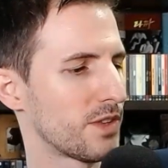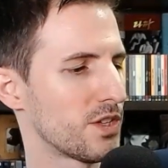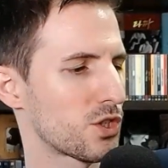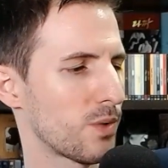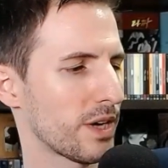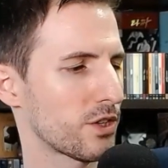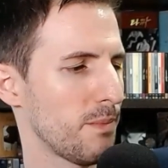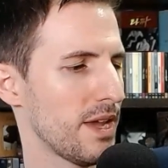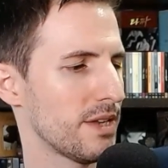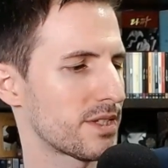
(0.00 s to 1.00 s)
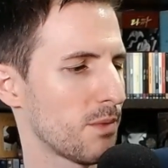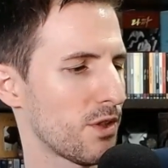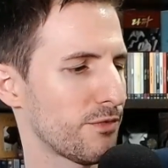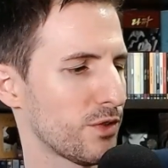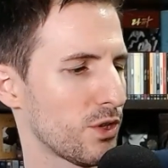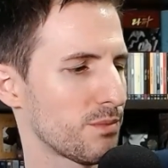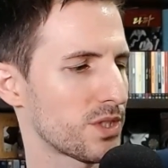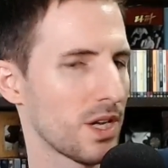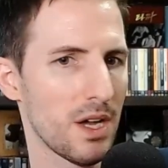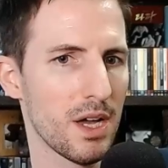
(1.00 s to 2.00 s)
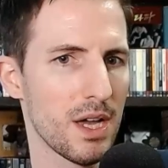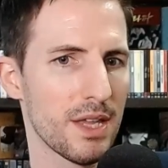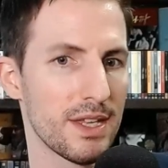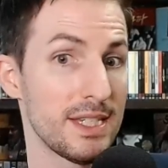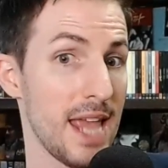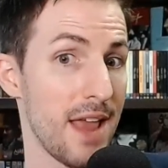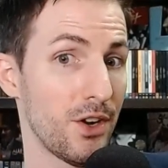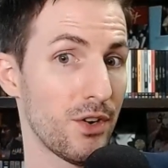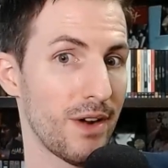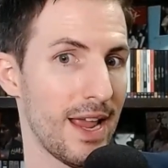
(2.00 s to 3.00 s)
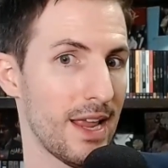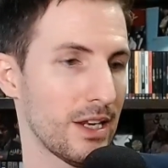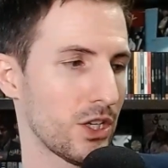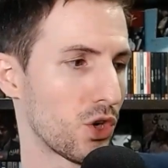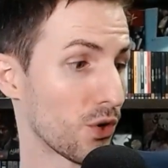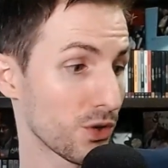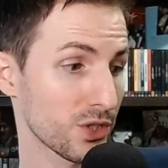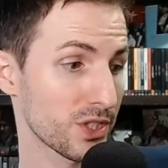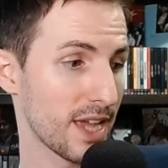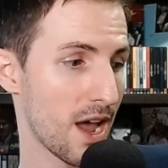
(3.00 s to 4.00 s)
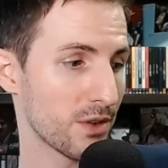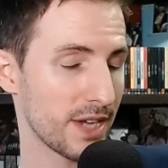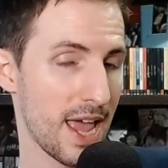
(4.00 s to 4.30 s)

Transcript: This director made some other films, The Tenor and Girl Scout.